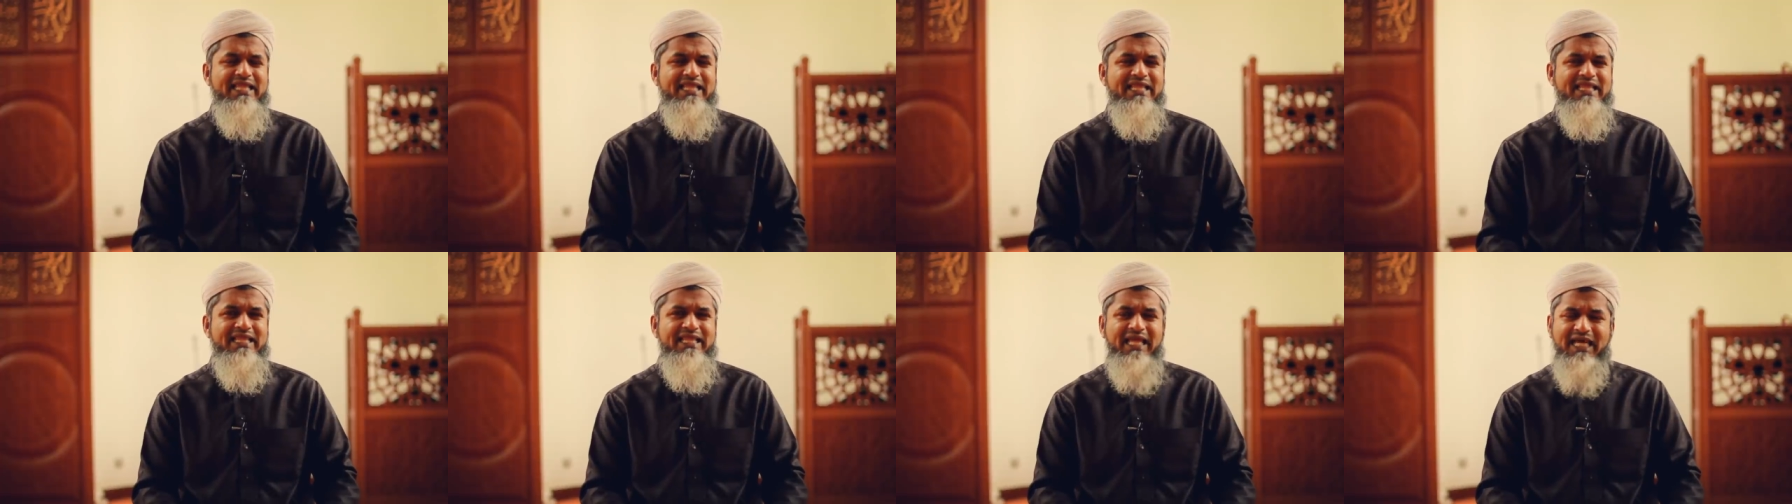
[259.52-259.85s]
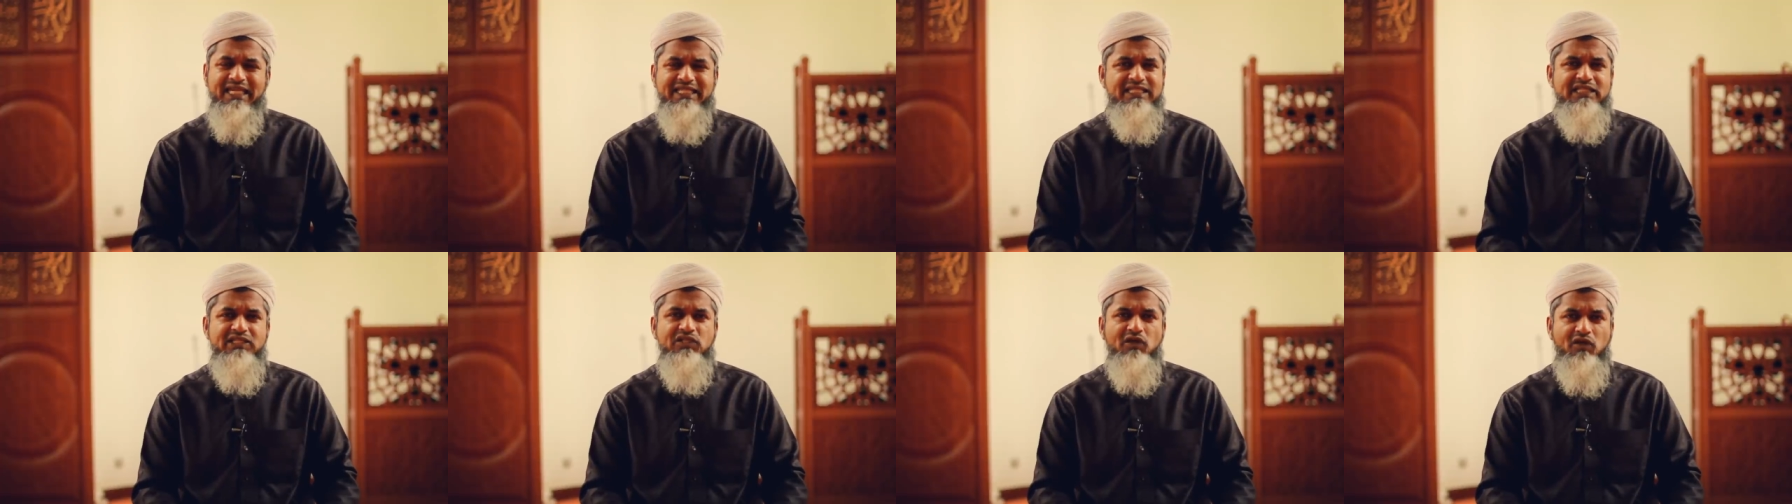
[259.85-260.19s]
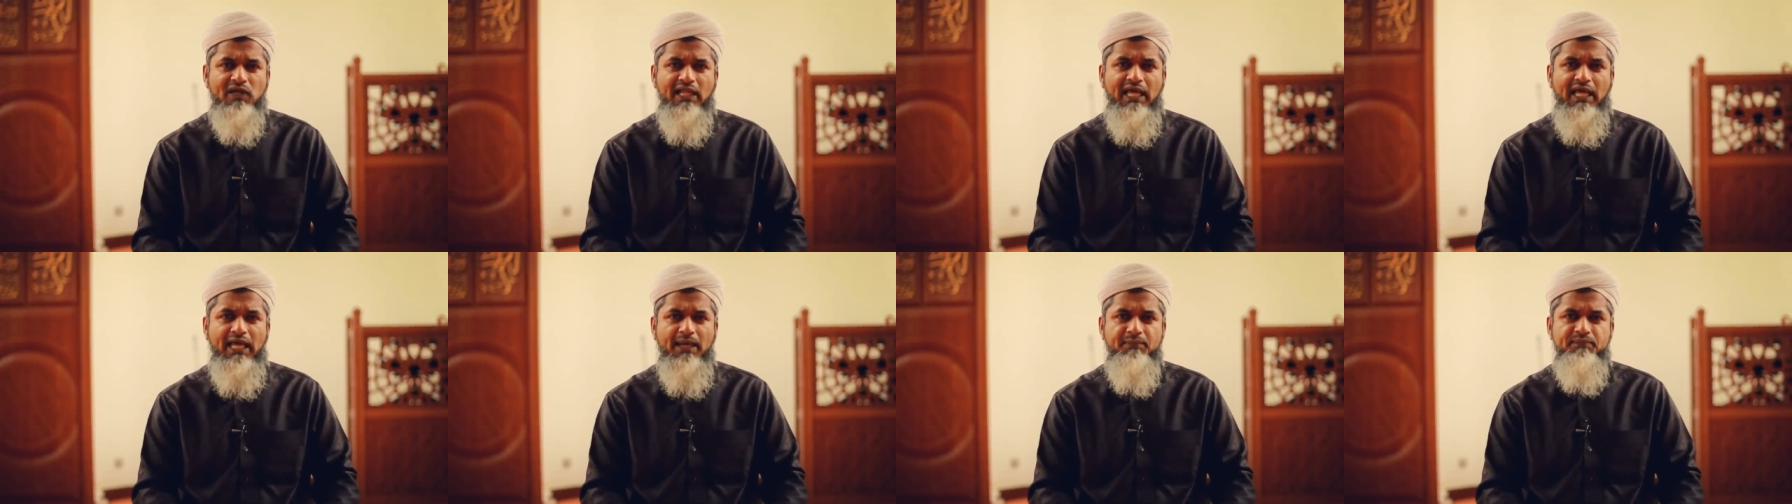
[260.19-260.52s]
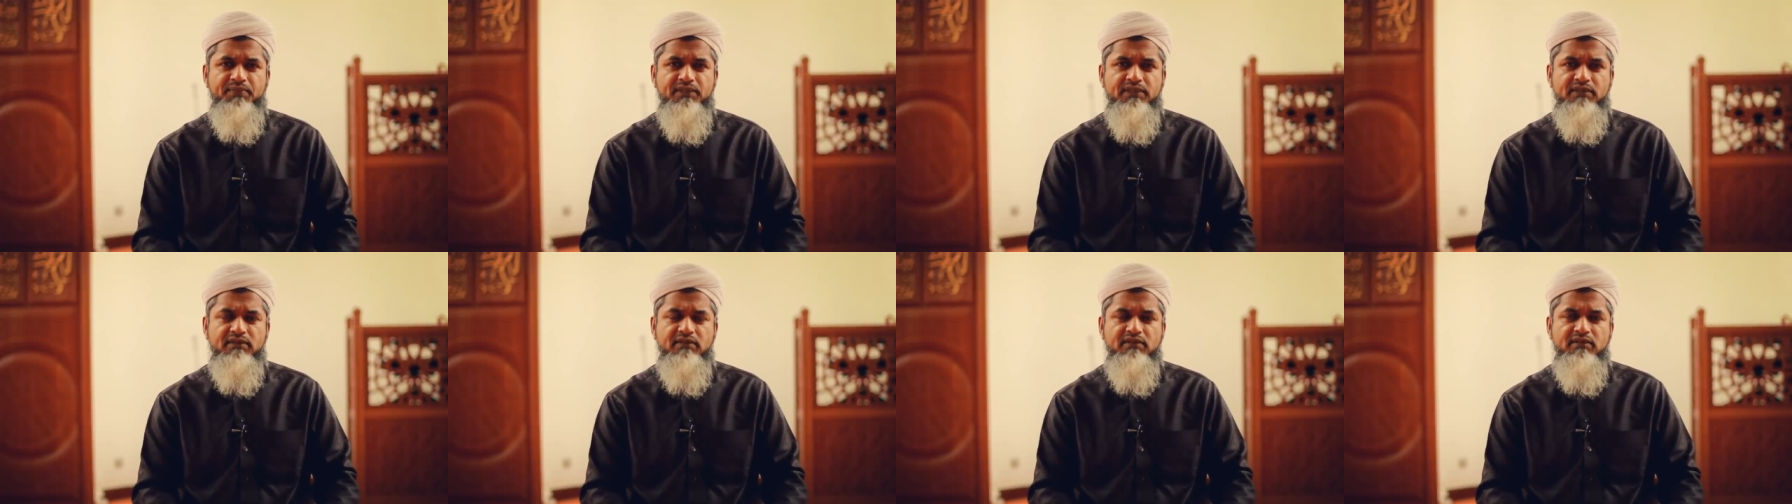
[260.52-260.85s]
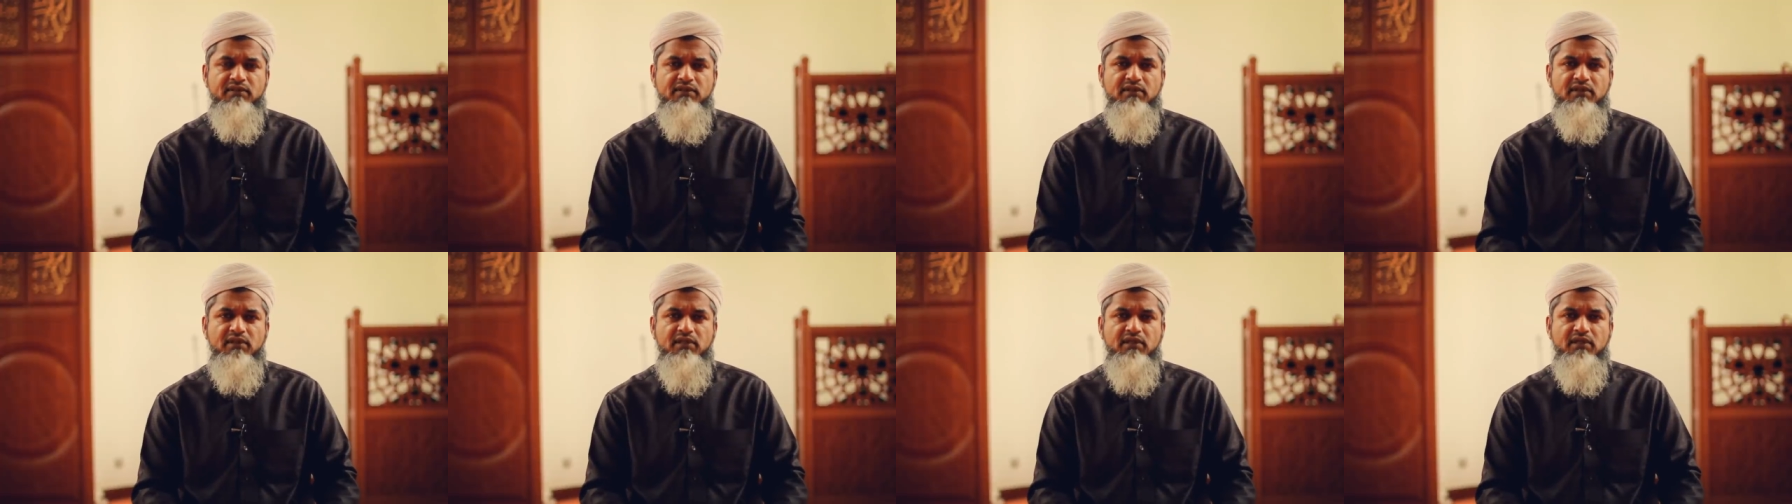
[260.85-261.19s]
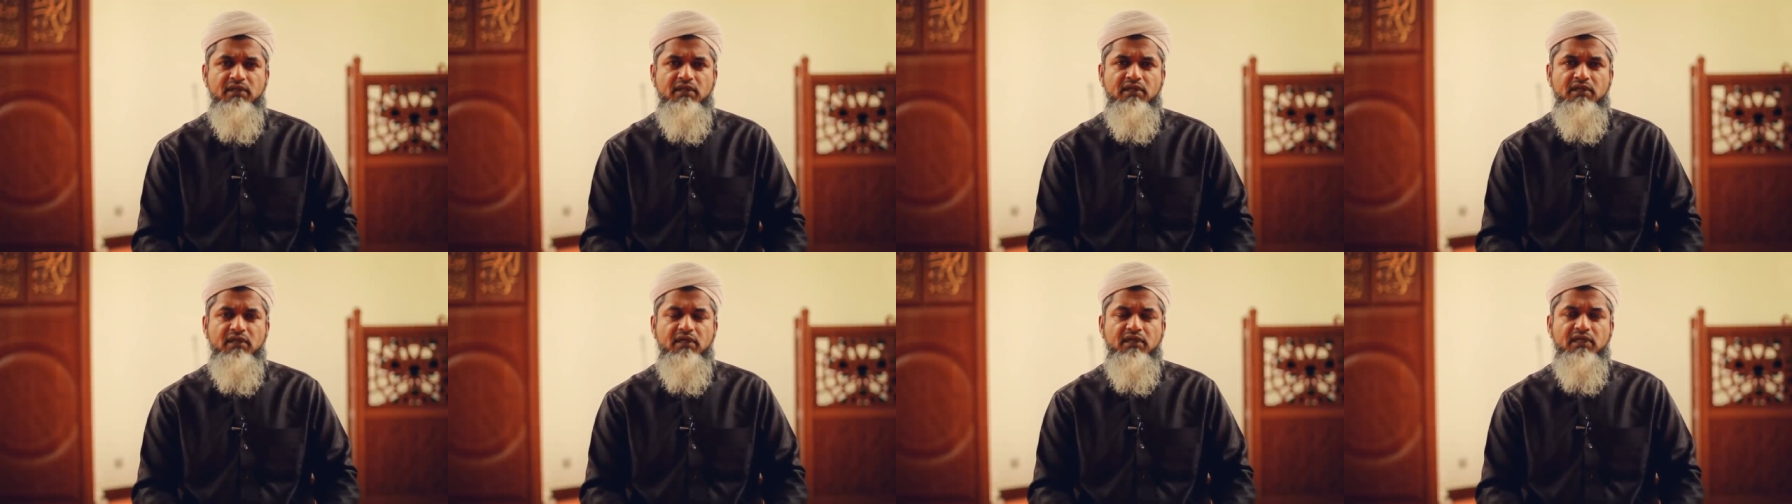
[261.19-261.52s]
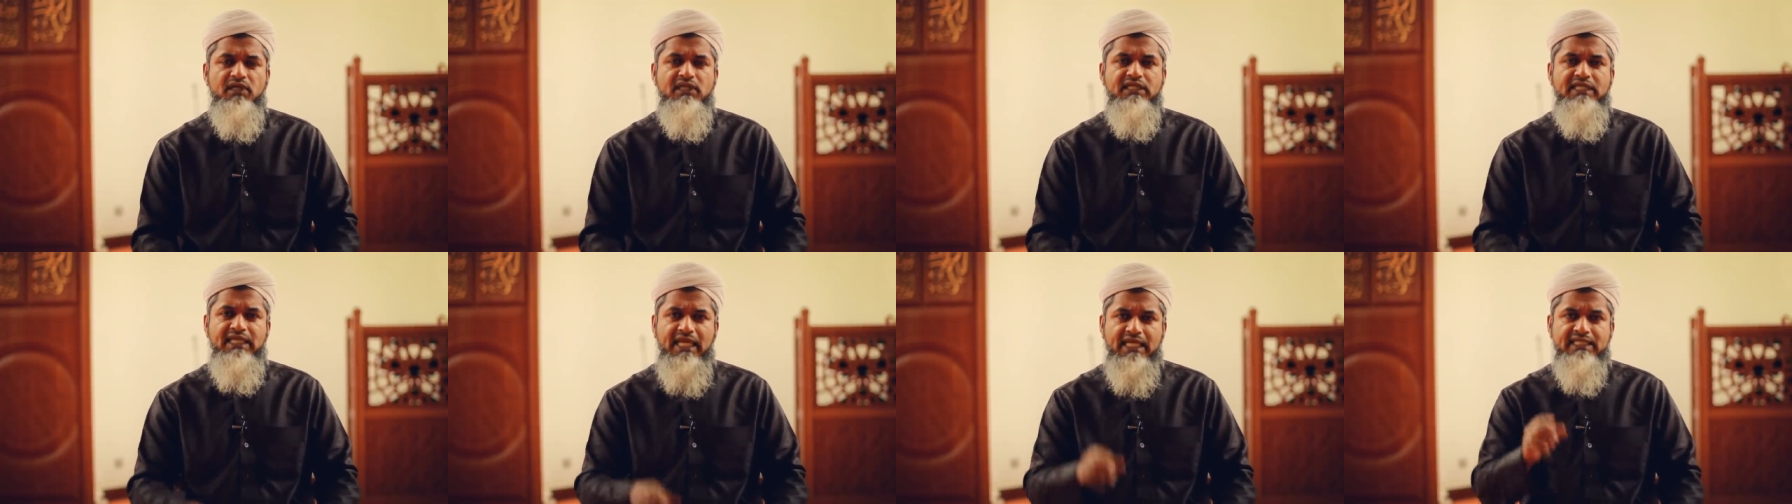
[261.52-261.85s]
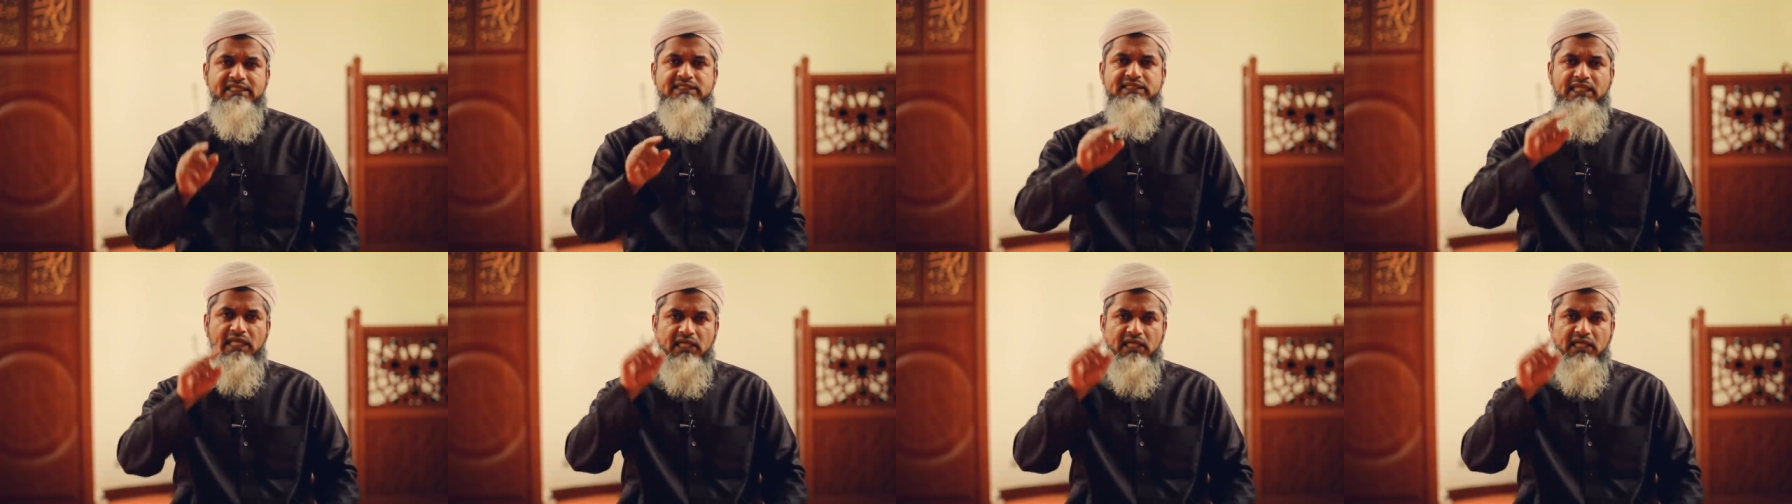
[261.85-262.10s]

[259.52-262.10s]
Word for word: That did not happen. Yes,